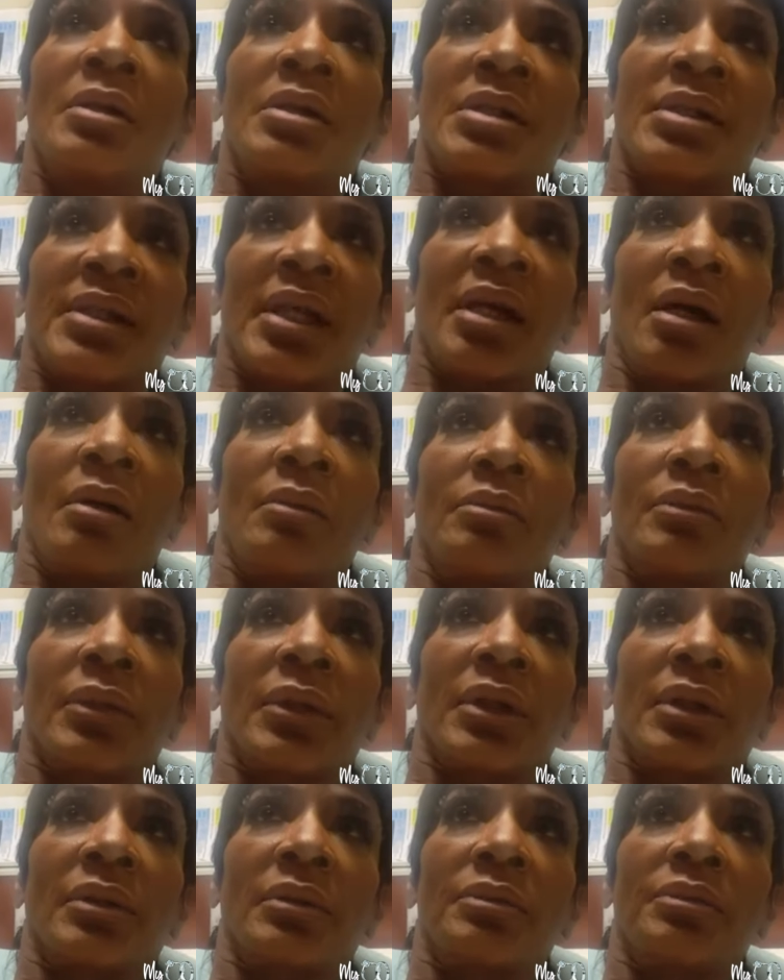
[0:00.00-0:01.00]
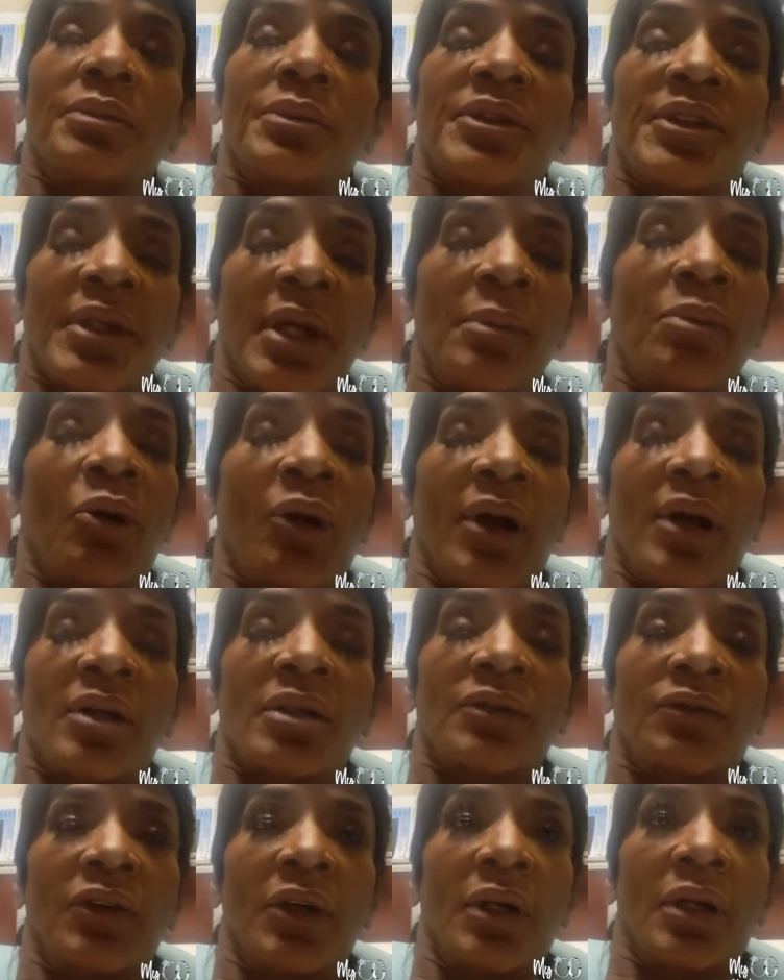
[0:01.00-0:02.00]
say
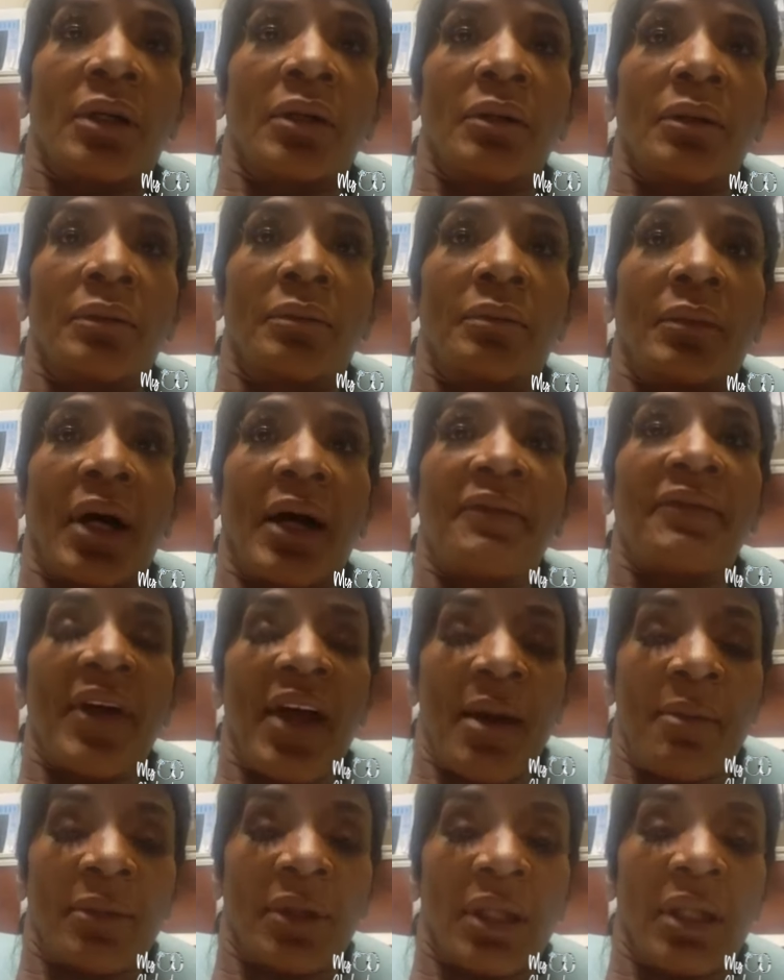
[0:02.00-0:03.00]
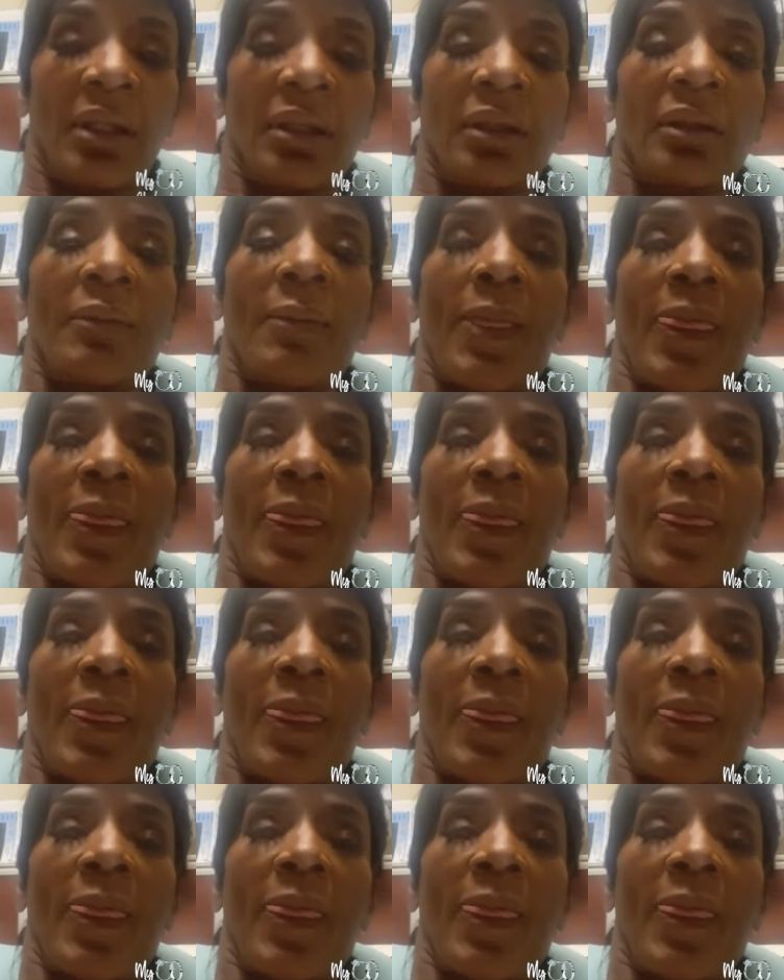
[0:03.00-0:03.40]
prayers for my family.